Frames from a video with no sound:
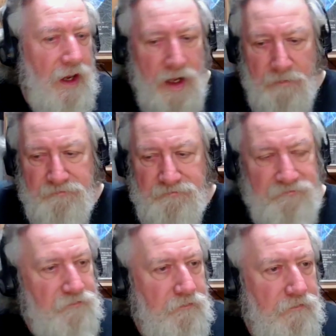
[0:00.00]

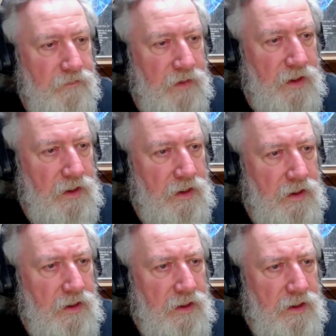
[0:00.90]
Um, Nerd. So
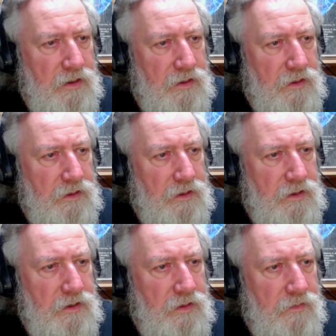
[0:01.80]
basically, what we were,